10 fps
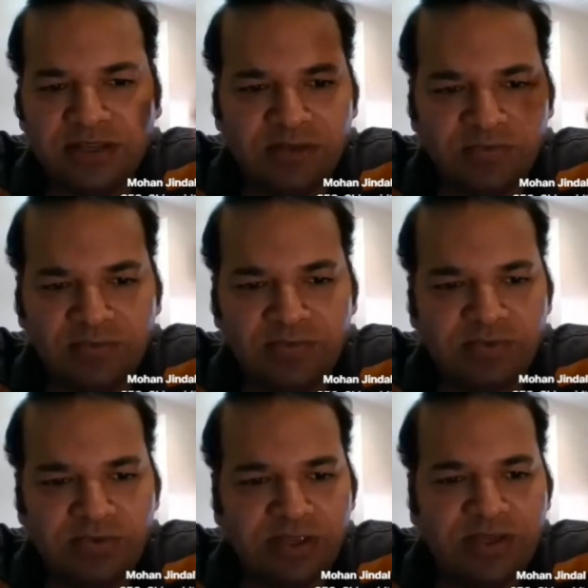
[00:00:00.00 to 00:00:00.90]
can be of
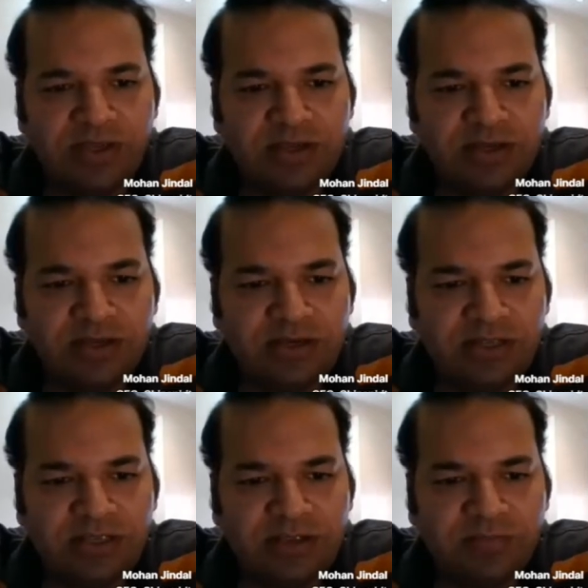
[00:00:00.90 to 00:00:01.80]
course
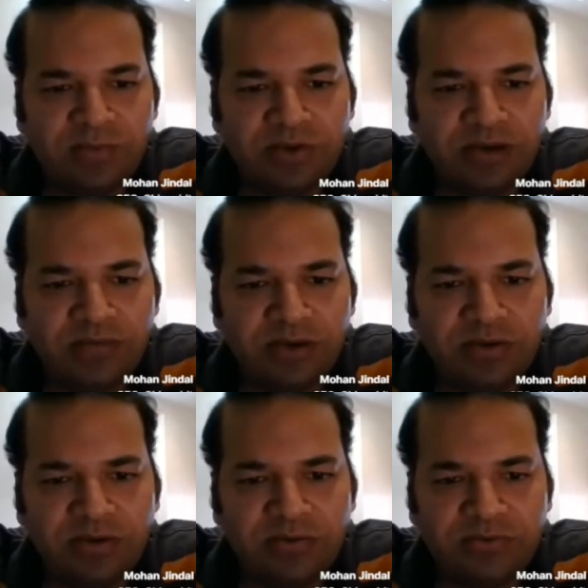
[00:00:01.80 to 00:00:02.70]
reprogrammed,
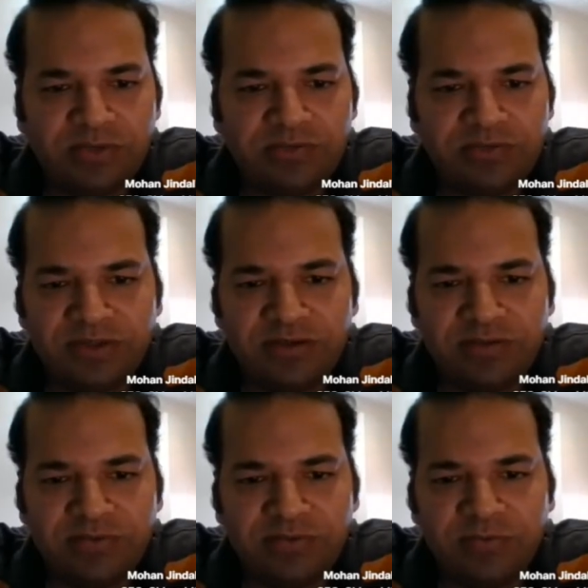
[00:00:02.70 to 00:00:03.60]
and all those things are
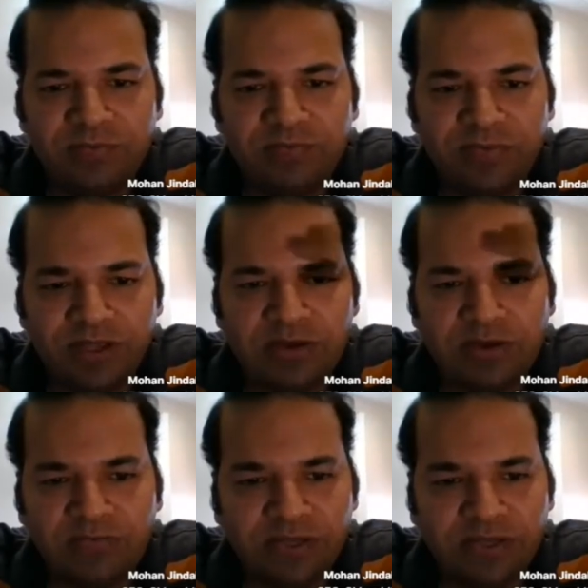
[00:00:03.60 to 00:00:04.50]
there. So there's a
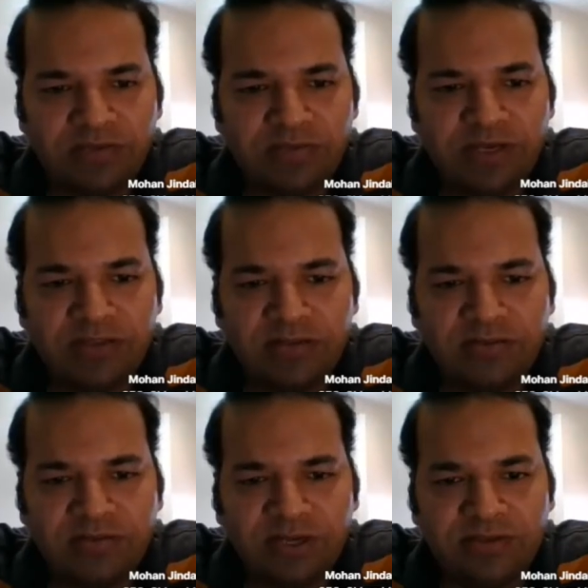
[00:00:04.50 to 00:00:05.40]
lot of flexibility in
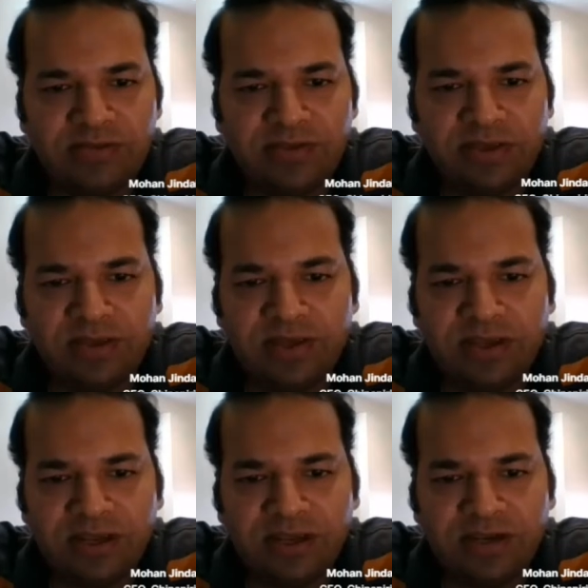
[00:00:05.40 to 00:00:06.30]
this device,
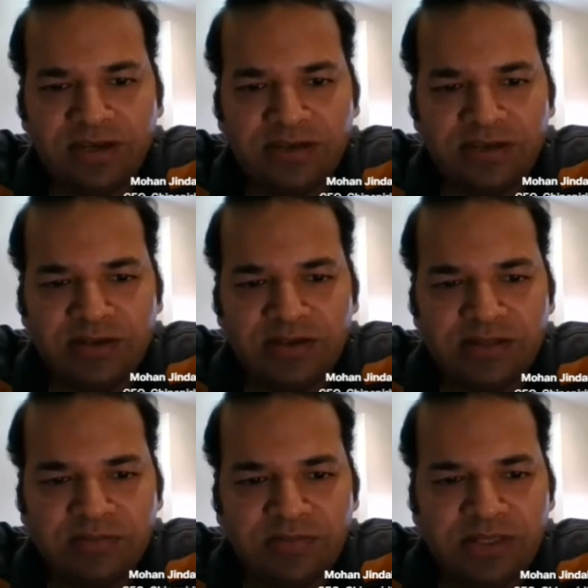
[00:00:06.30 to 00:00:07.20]
and
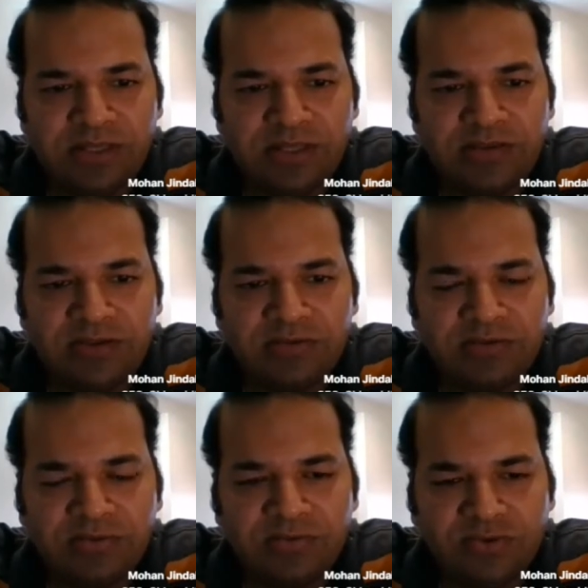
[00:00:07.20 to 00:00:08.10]
the main thing is there is
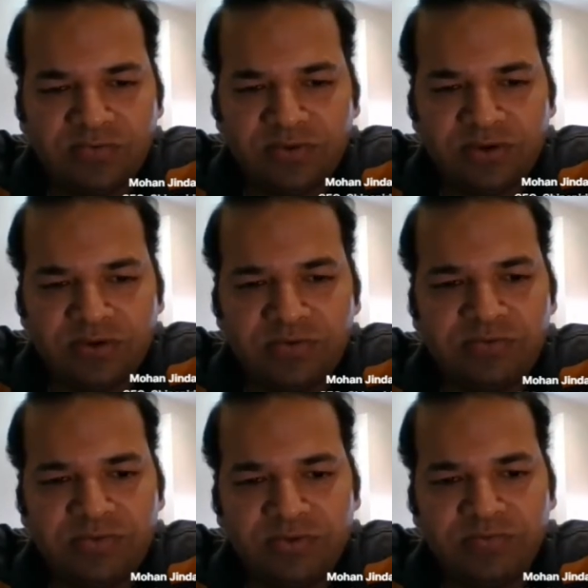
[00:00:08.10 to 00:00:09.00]
no software, no
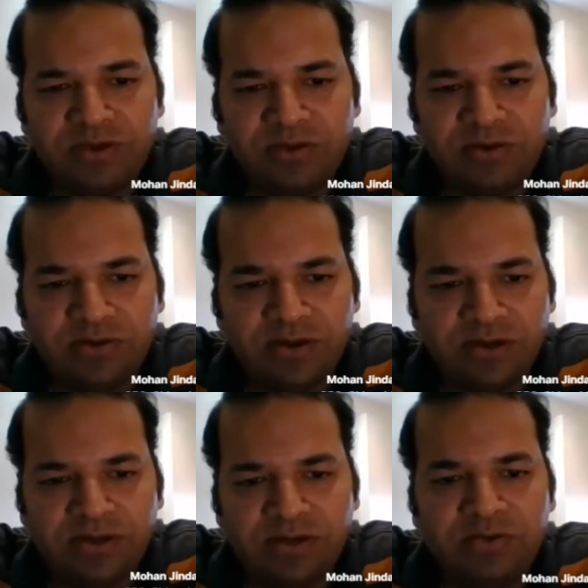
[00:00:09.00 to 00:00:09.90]
firmware
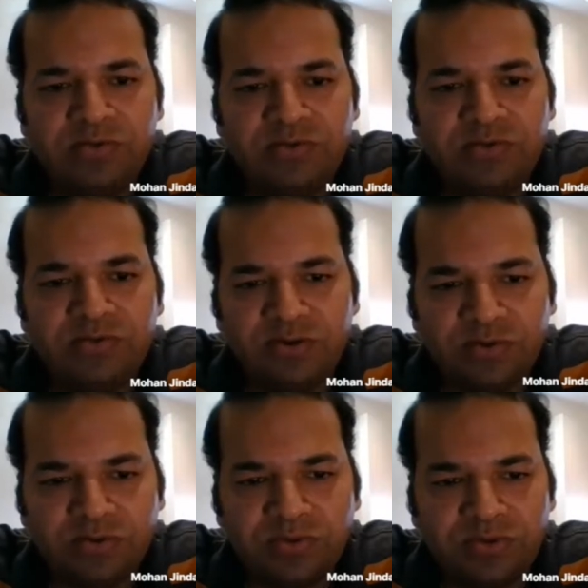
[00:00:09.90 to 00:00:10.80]
used, no
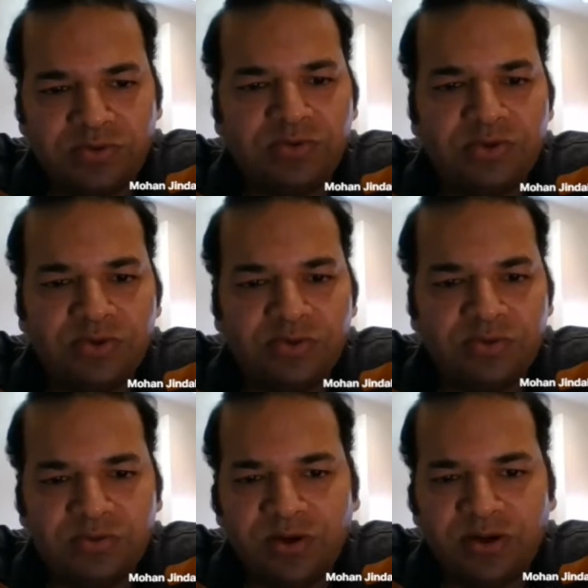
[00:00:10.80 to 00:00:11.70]
core used
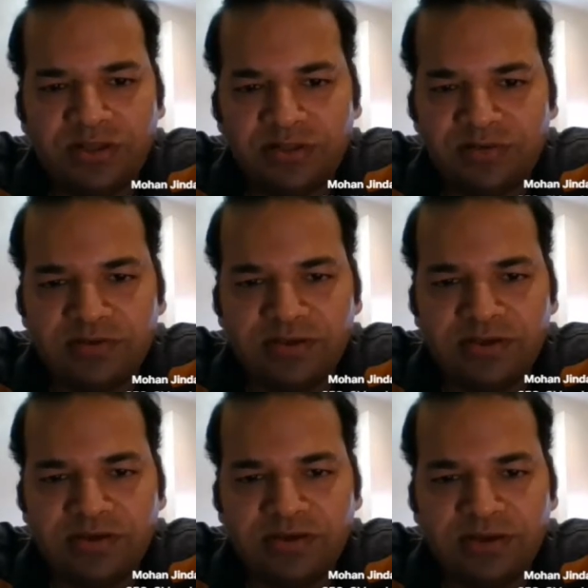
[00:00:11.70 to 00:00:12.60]
to do all these
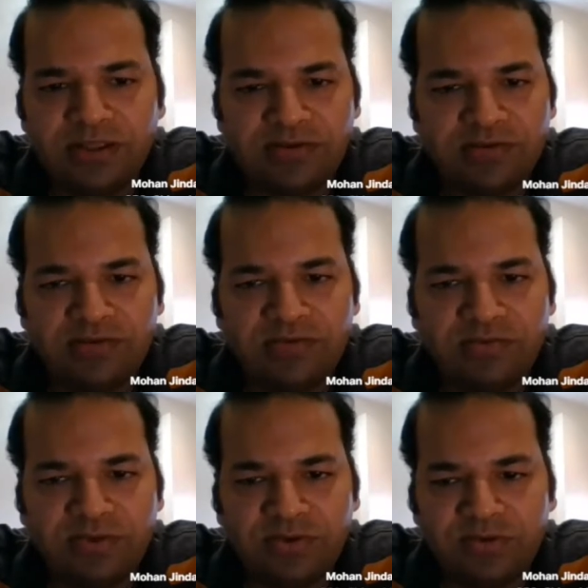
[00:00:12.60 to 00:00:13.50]
transactions
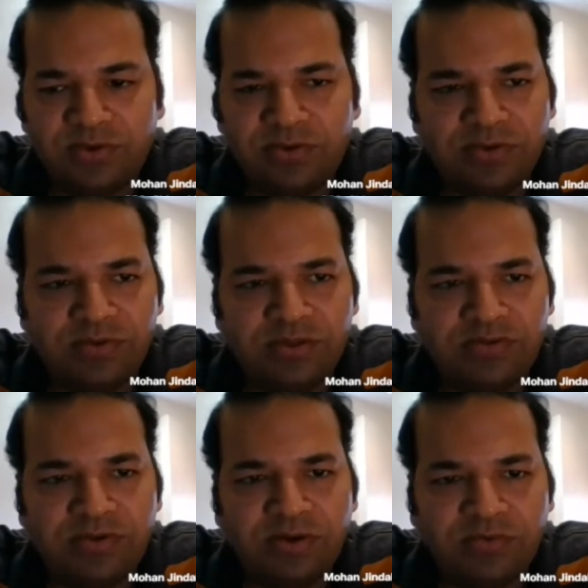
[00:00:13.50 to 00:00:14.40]
for USB to USB.
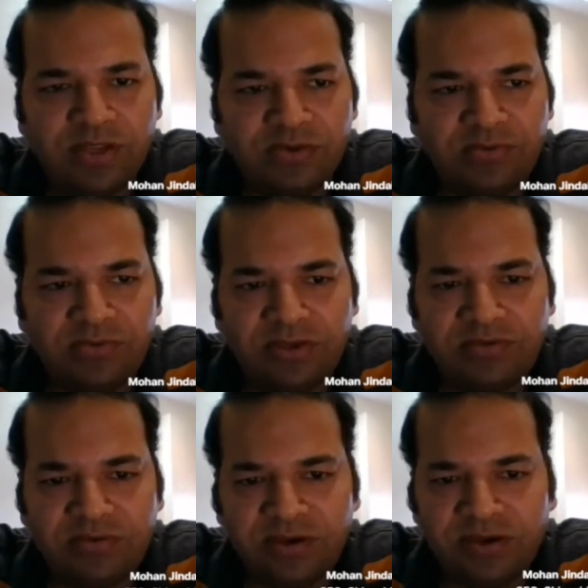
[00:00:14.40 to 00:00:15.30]
This is the offline use
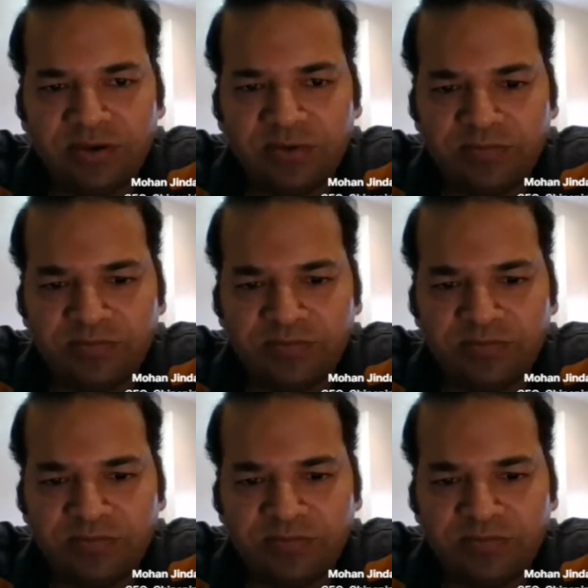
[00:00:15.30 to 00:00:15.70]
case right now.